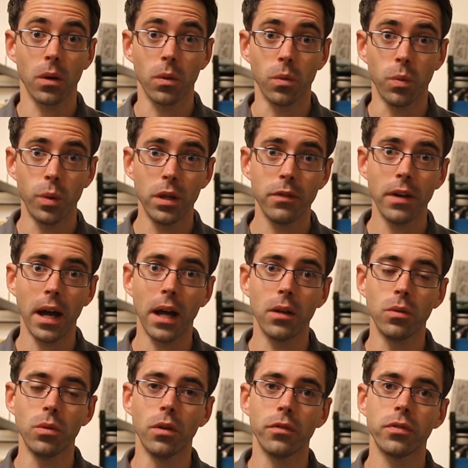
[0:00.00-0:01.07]
we've had
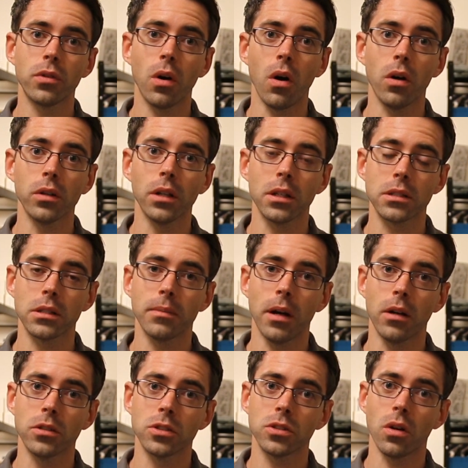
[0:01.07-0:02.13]
who have called us
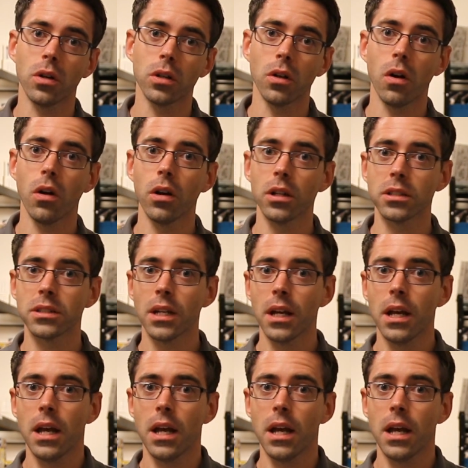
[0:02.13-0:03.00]
about installing the harness,